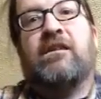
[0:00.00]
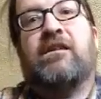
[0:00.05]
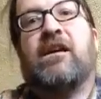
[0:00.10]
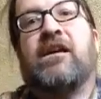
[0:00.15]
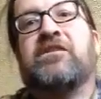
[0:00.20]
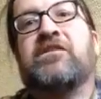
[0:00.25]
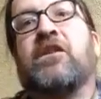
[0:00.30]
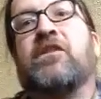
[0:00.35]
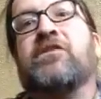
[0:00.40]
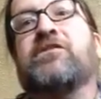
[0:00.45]

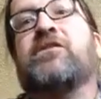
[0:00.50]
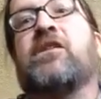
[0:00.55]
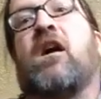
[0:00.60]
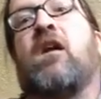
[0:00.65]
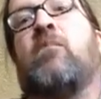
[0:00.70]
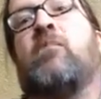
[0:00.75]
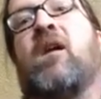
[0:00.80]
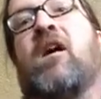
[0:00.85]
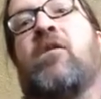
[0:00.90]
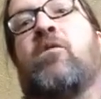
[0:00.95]
Dancehall
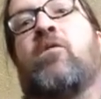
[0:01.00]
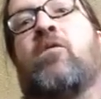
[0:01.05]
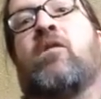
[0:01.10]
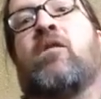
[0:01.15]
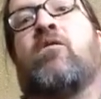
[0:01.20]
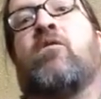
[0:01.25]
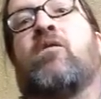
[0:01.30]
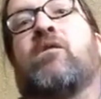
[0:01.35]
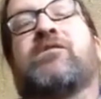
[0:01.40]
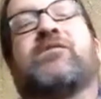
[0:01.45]
Style by
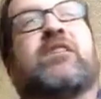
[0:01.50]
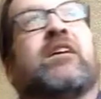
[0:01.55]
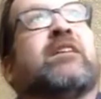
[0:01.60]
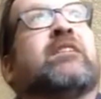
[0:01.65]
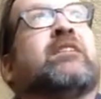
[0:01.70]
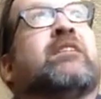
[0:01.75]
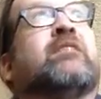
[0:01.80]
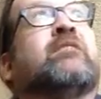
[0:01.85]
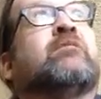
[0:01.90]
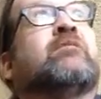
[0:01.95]
Hor- Horace
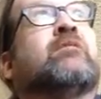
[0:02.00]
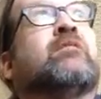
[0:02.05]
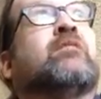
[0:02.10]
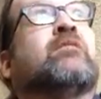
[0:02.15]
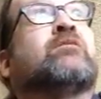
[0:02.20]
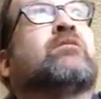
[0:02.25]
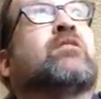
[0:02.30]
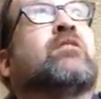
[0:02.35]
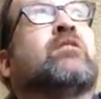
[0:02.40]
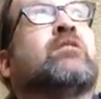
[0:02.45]
Andy
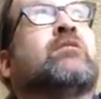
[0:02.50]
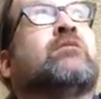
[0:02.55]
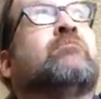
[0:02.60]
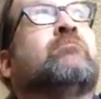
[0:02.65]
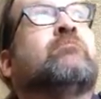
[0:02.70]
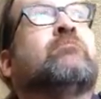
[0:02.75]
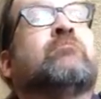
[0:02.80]
is good.